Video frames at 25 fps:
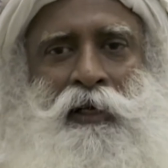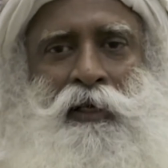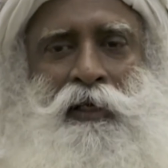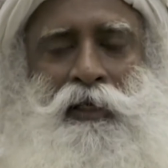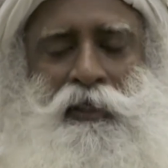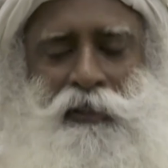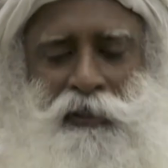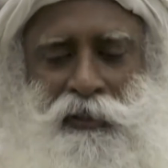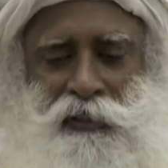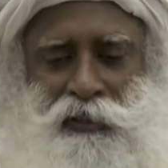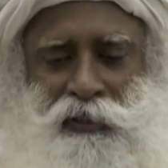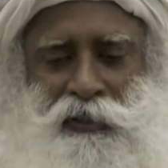
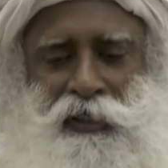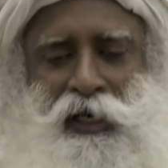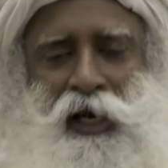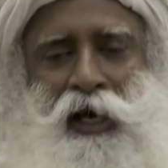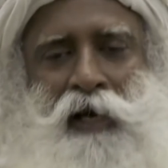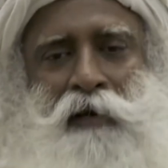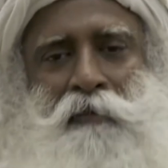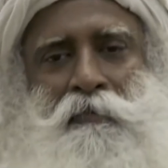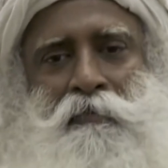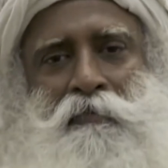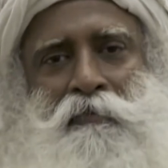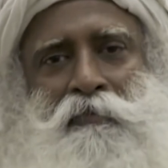It is
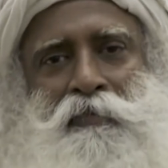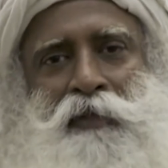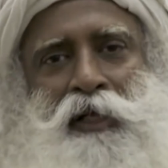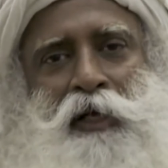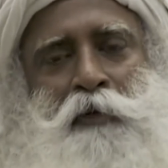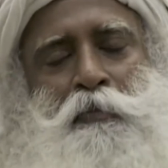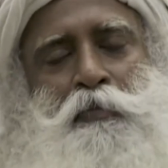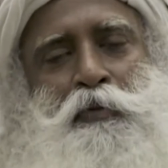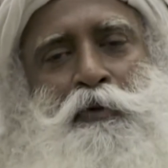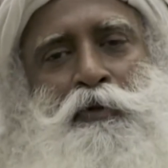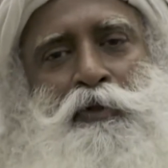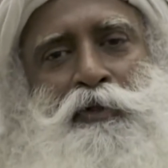time
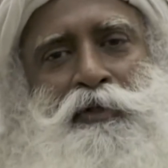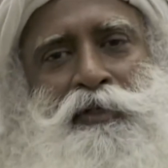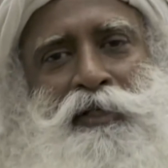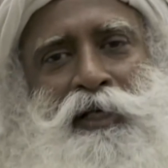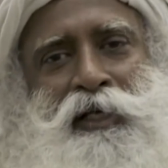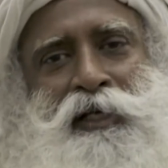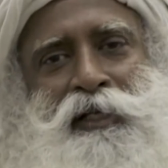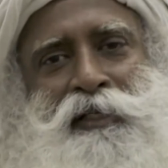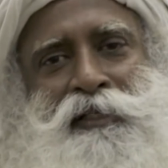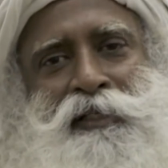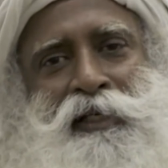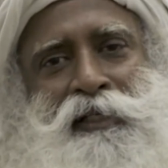that
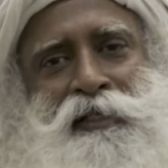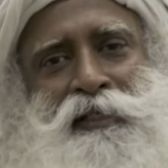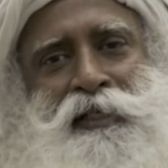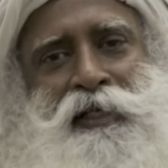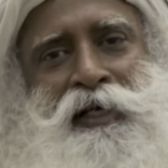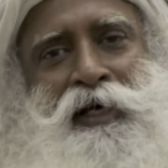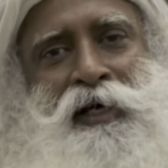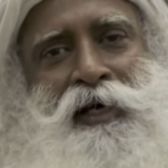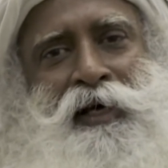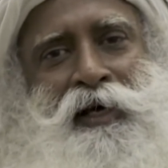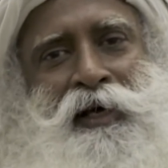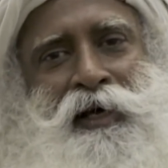Puducherry sets
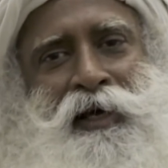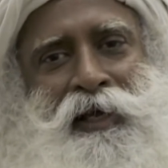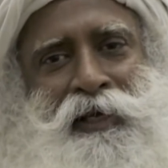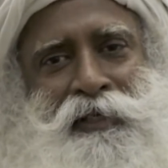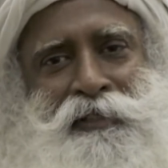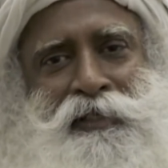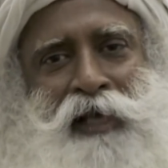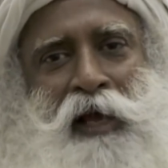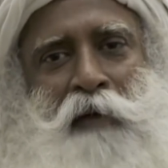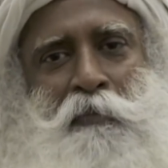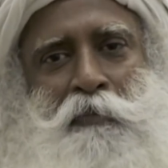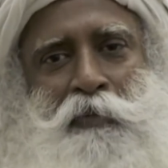an
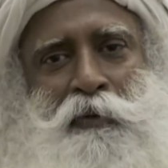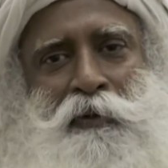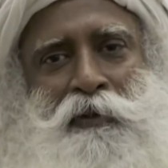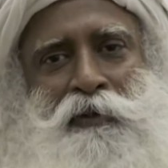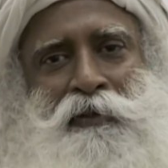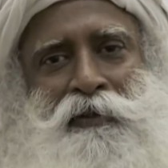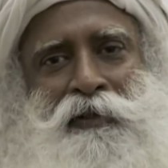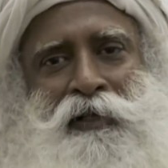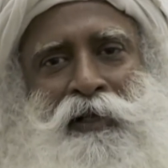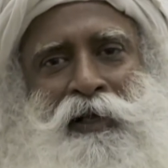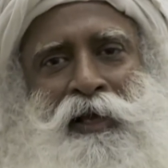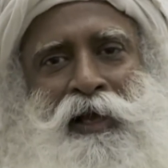
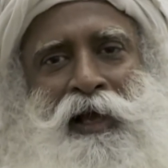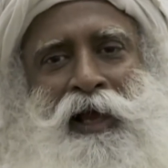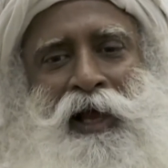example